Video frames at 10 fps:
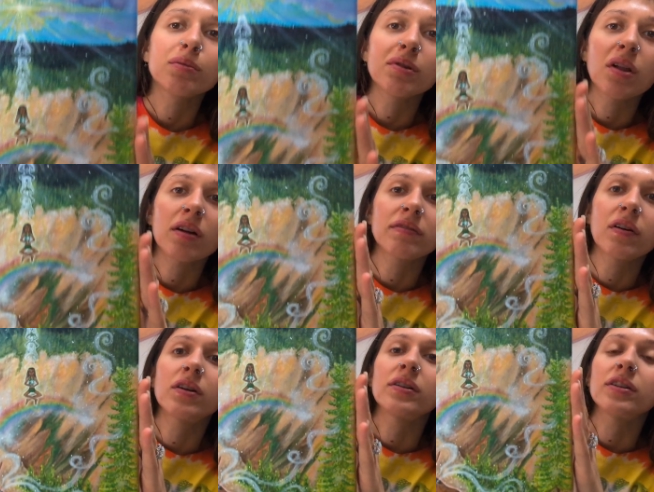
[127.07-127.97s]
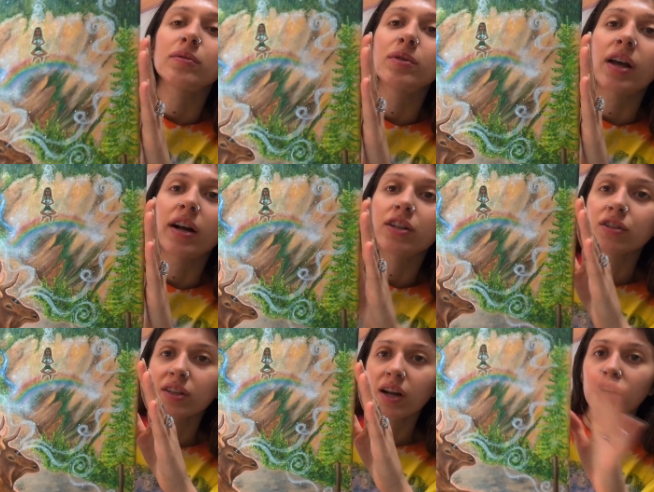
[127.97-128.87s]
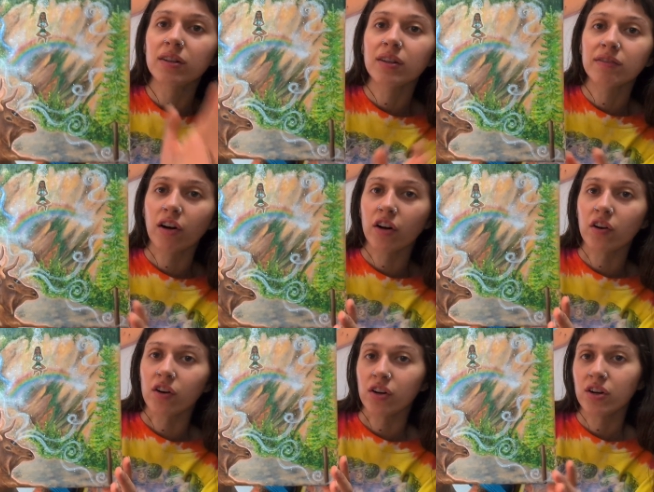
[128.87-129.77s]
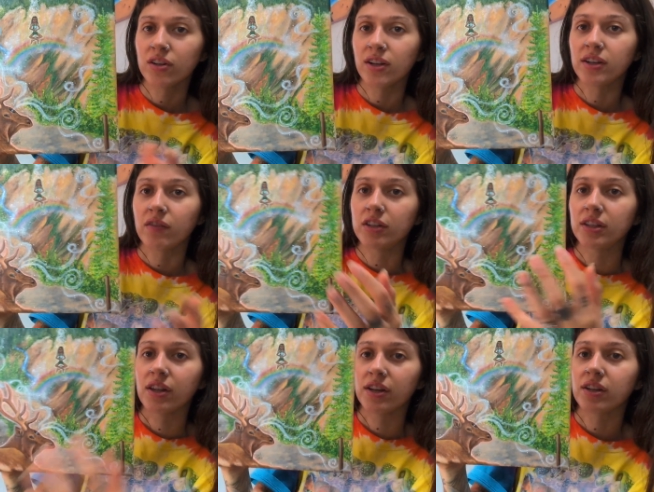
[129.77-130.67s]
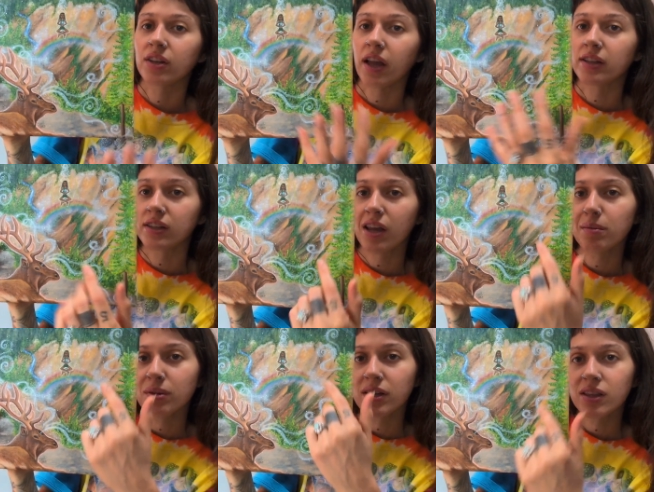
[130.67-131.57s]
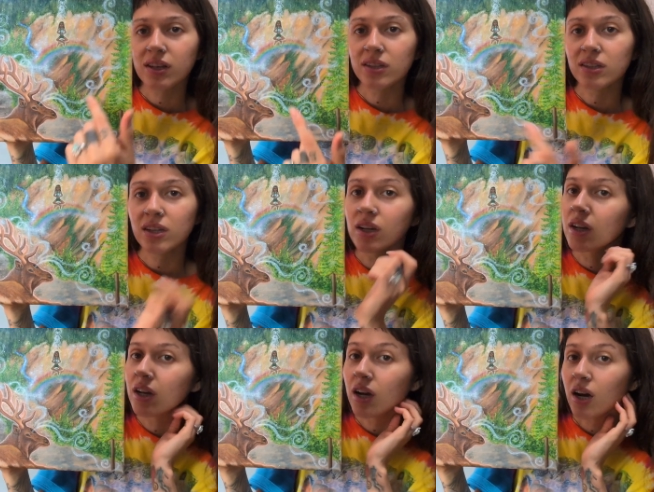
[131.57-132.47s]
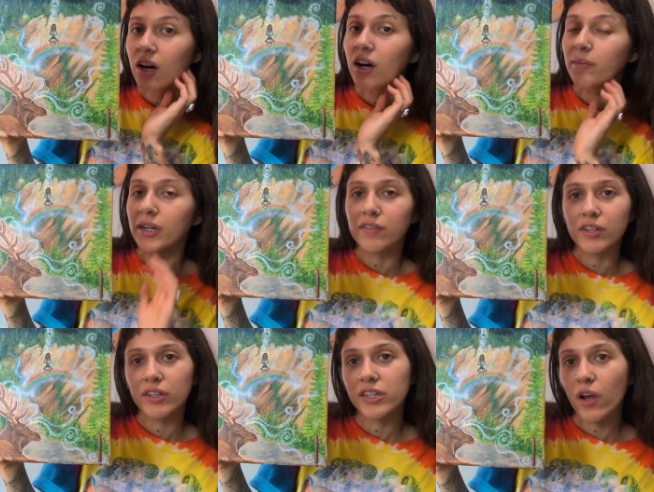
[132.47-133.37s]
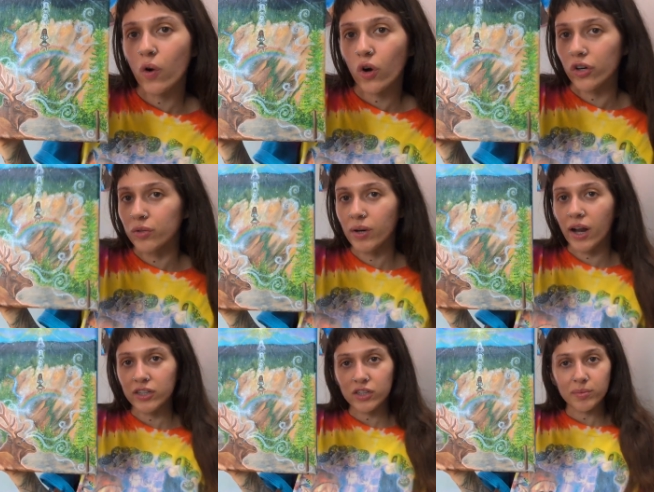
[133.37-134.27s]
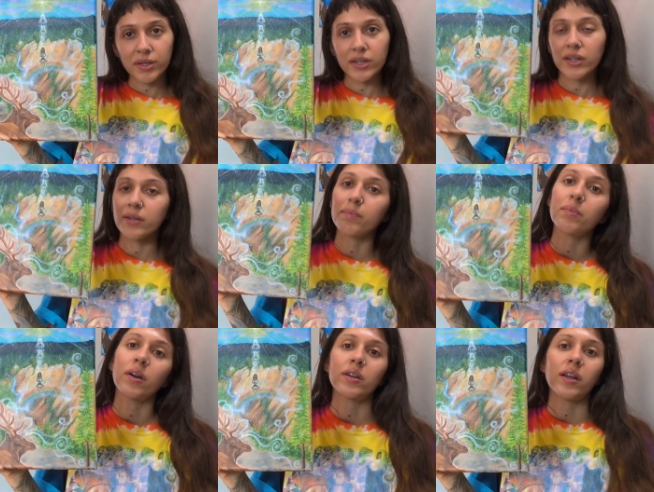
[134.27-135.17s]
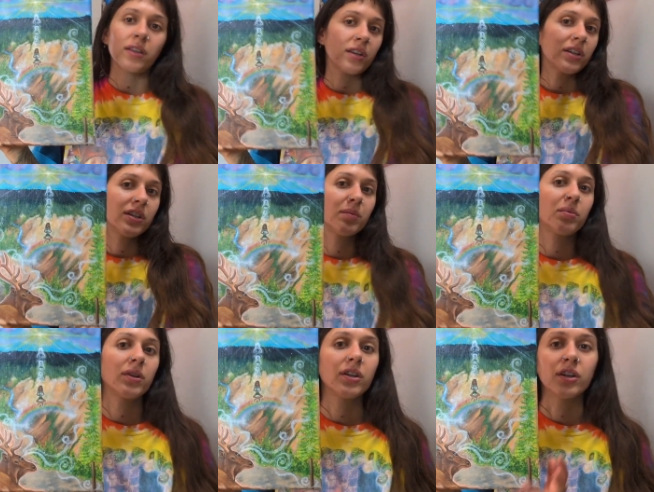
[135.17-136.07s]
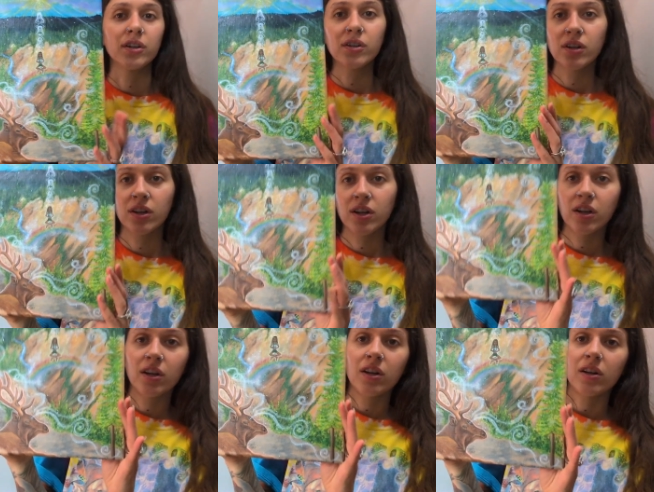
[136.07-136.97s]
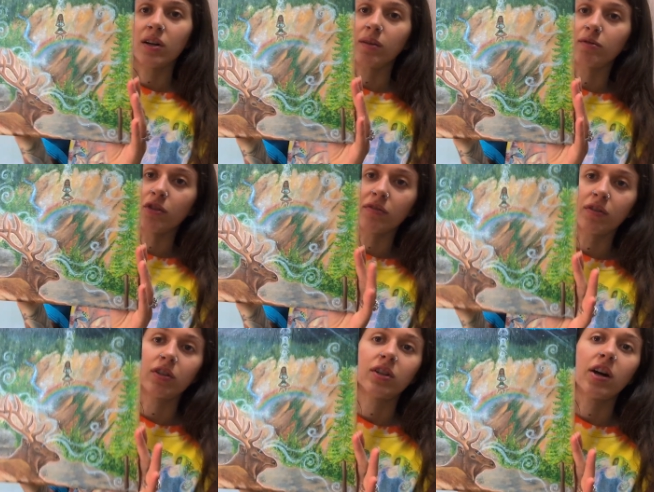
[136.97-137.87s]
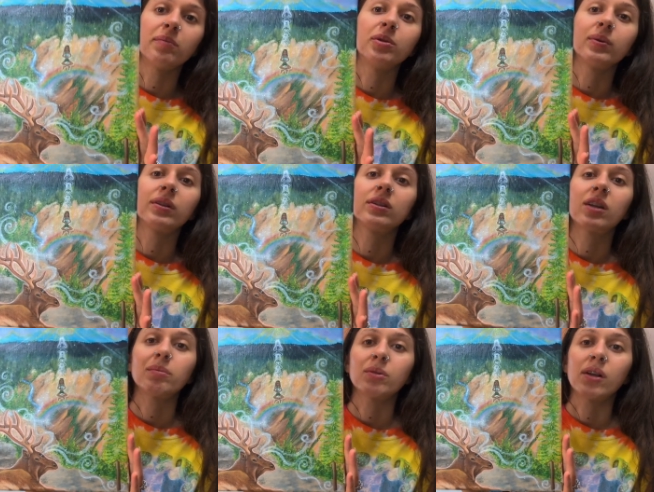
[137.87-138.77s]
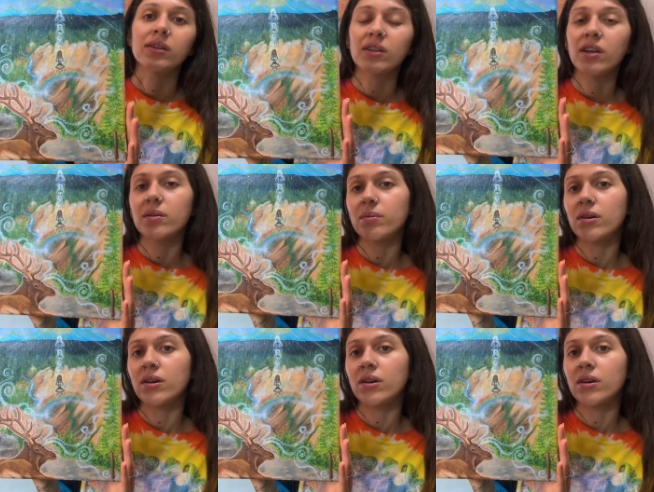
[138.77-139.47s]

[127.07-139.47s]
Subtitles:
was a lot of fun. This was actually kind of like very hard. I never did like a landscape like this. I didn't realize how hard it would actually be, but I think I did pretty good for the first time doing this type of landscape.